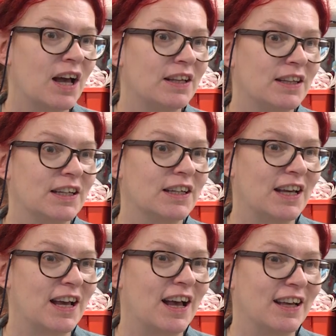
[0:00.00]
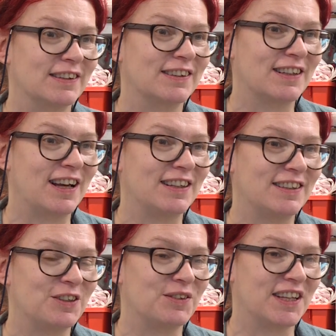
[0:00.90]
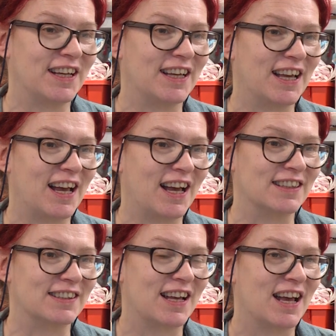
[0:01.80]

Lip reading: I think it has. I do think it has.